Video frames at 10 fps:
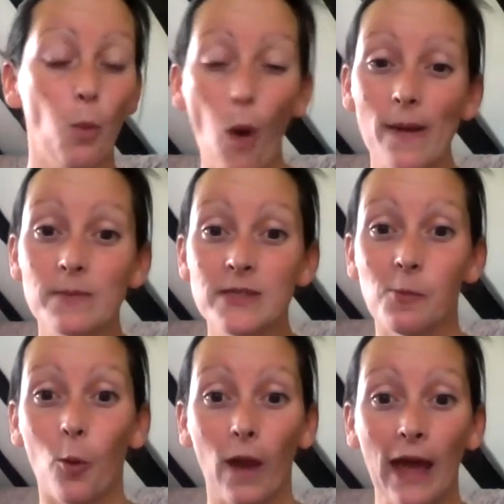wipes
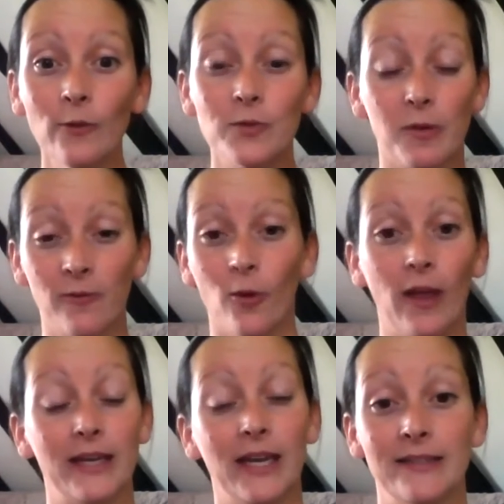them all out before
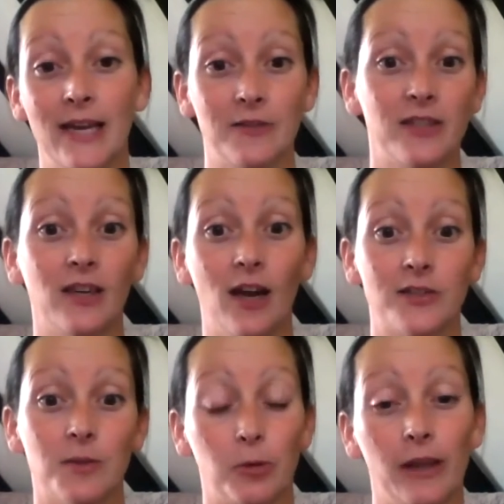they can get down to the gut
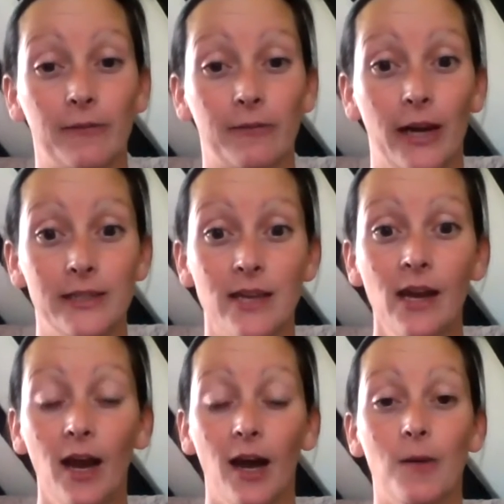and
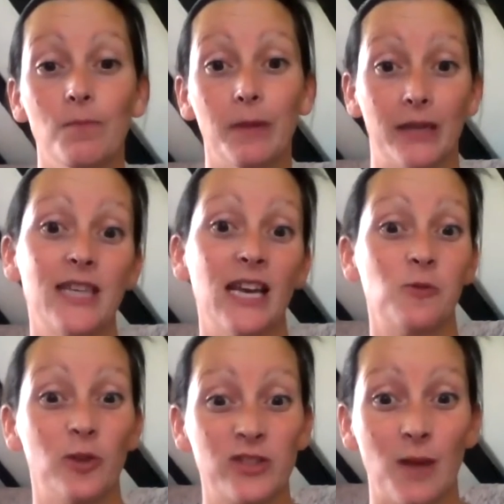proliferate. Because that's
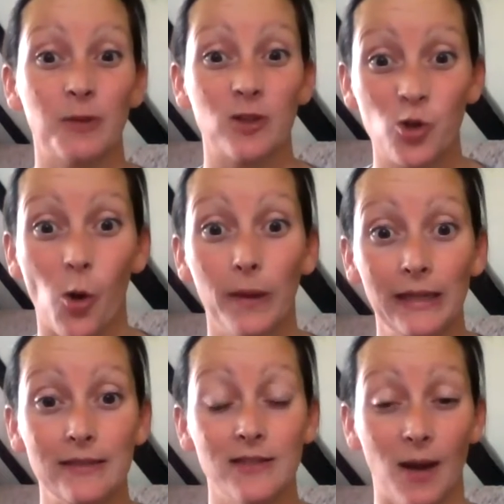what your stomach's job
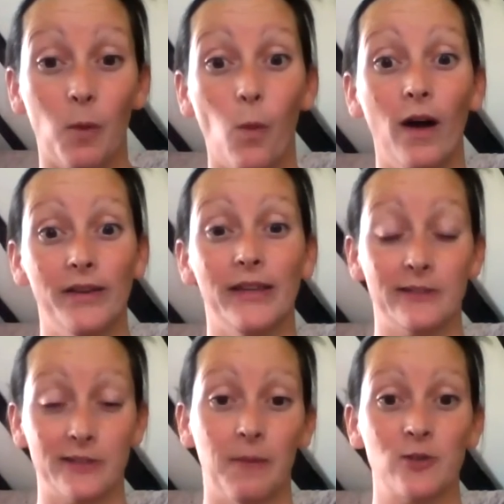is. Number one
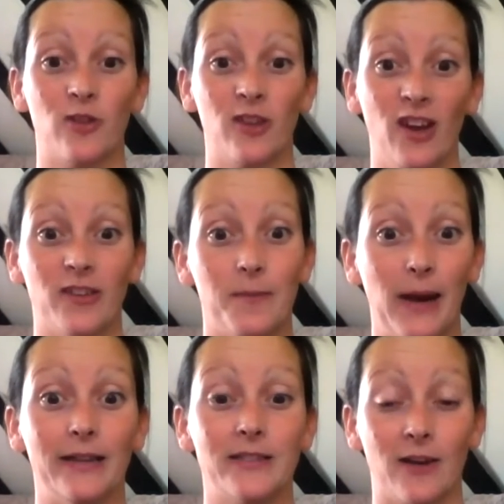is to make sure that none of the
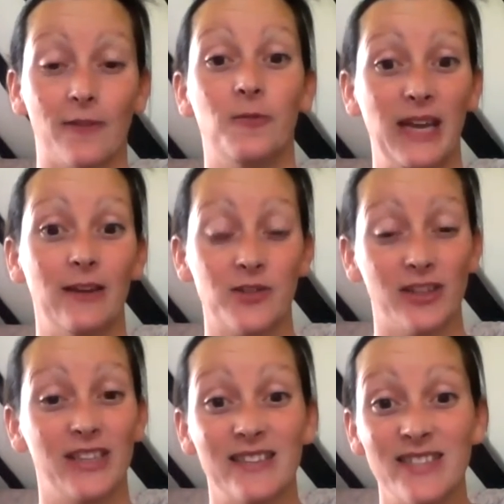bad stuff from the
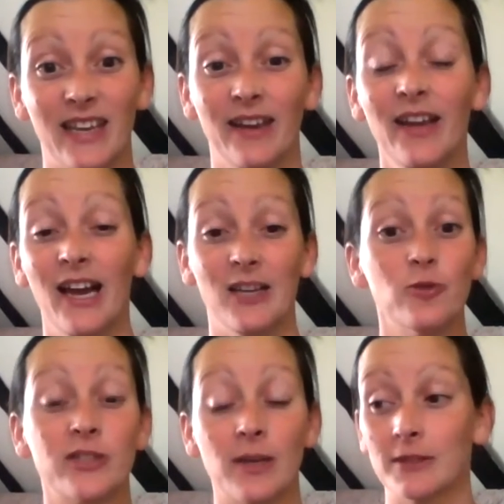outside gets in. And
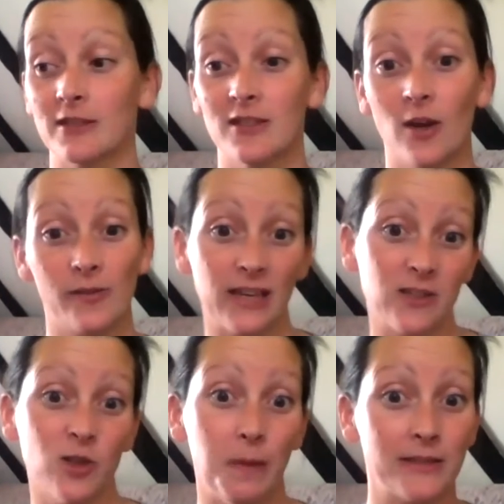your stomach doesn't know if that's
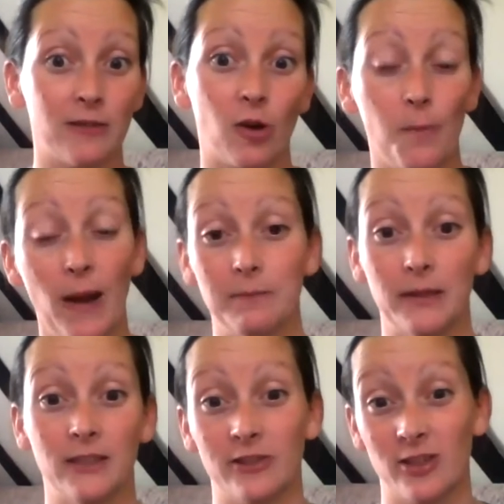good bacteria or bad
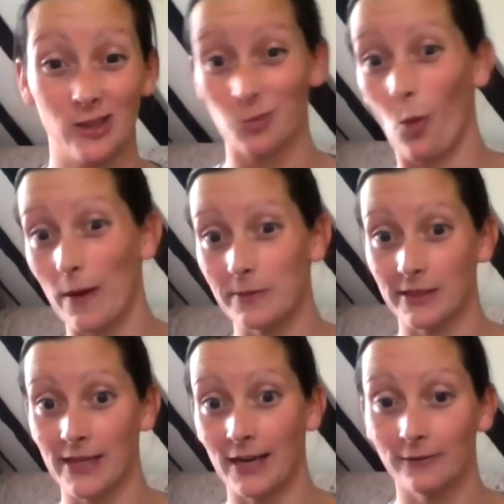bacteria, so it just wipes
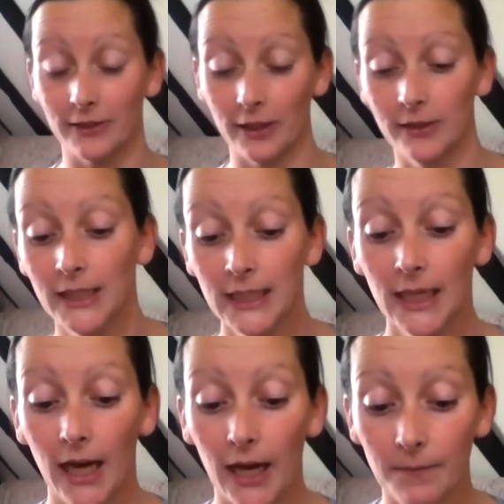it out for
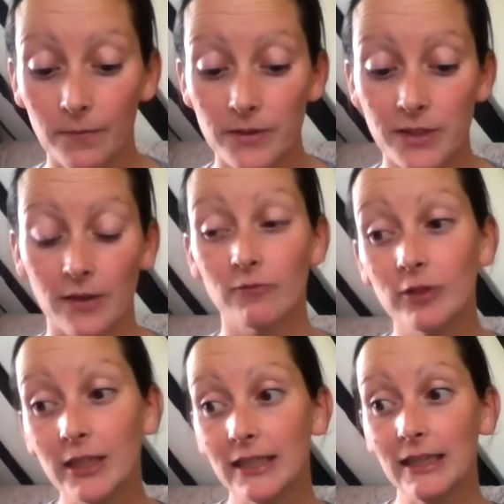you. So the
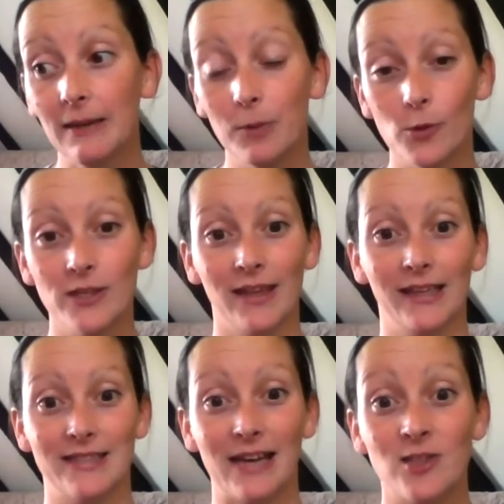really important
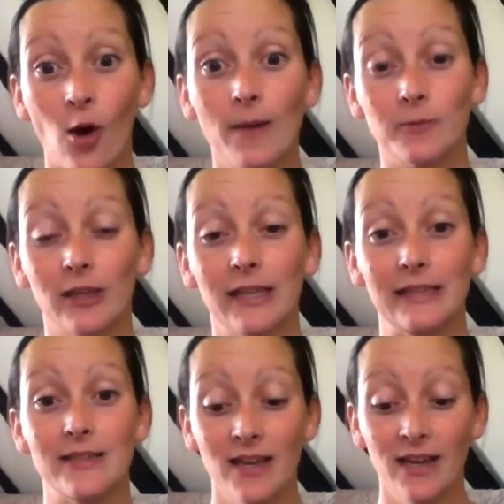thing is that timed
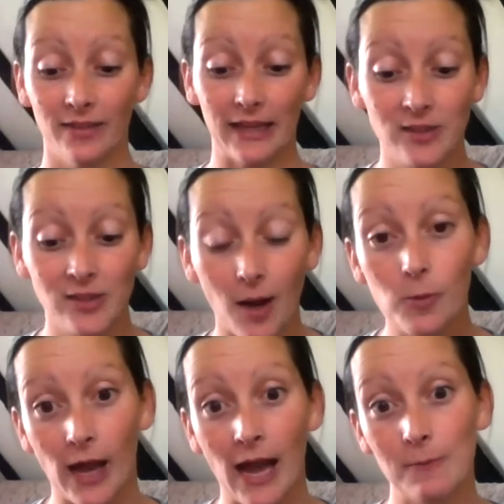release, that
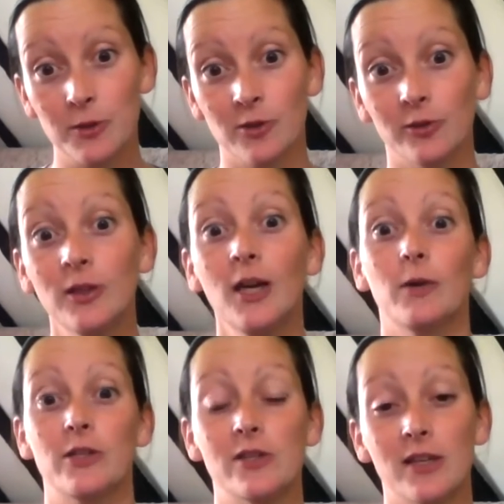double capsule,
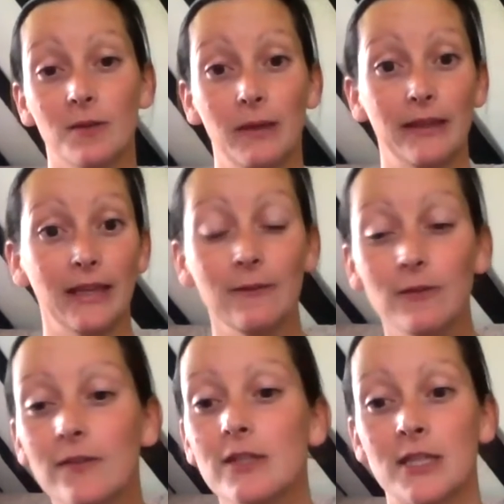which is going to mean that
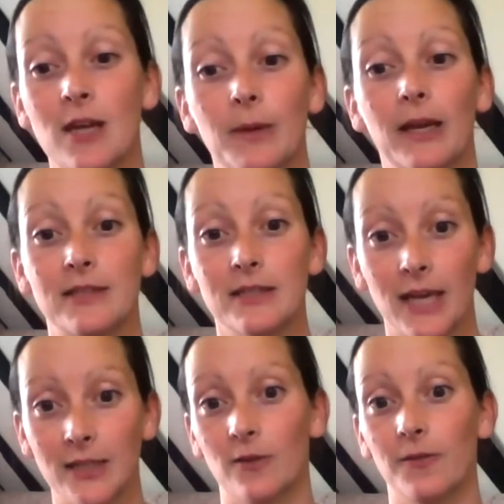even if the stomach acid
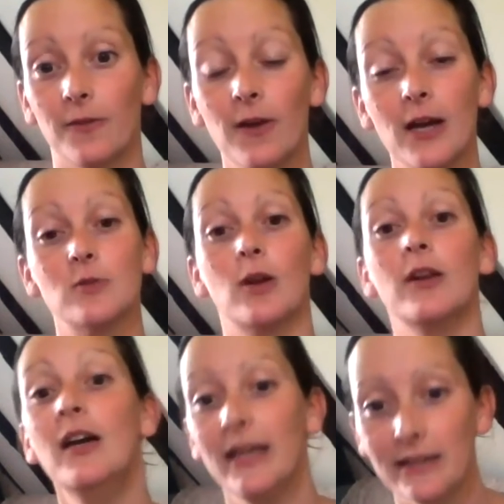takes off the first one,
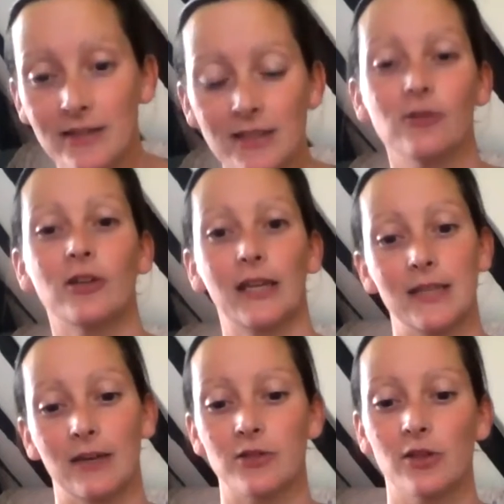it's still going to get
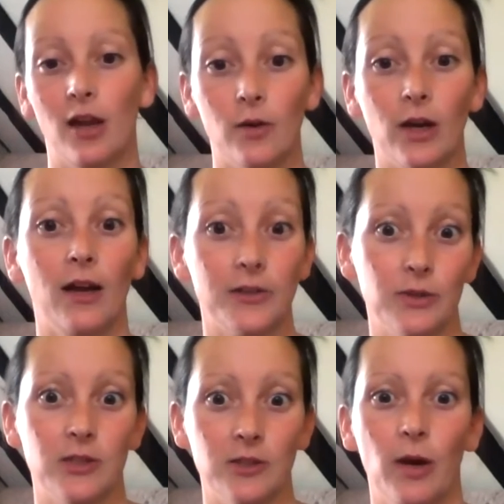down to your lower gut,
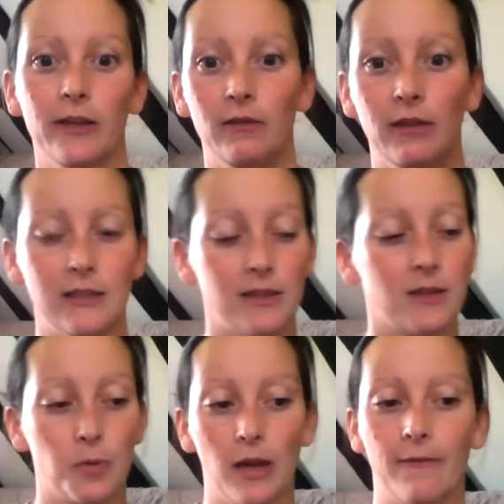which is where you need it
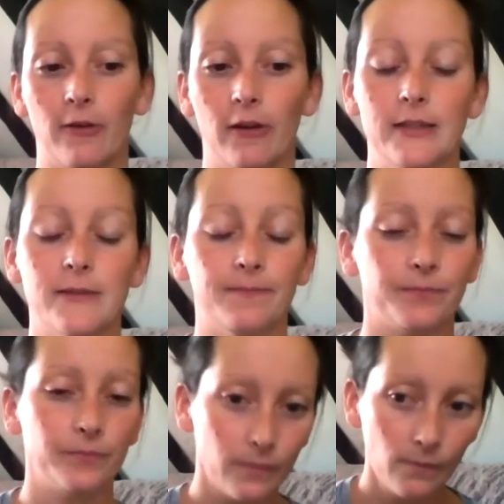to proliferate.
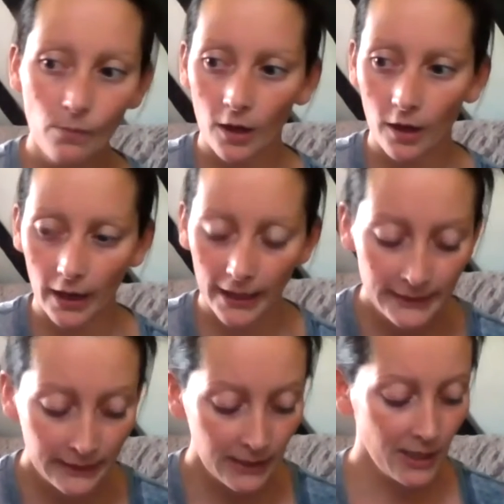
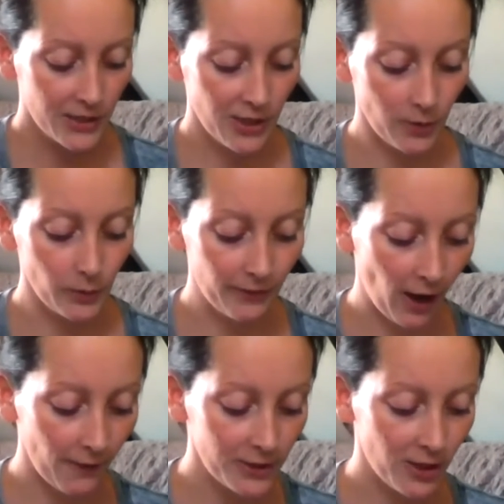Okay, so we've
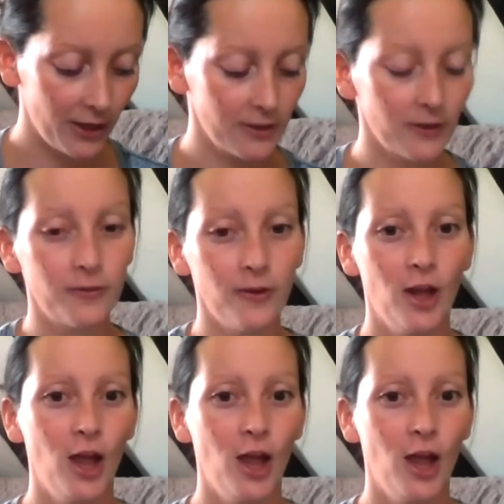covered kind of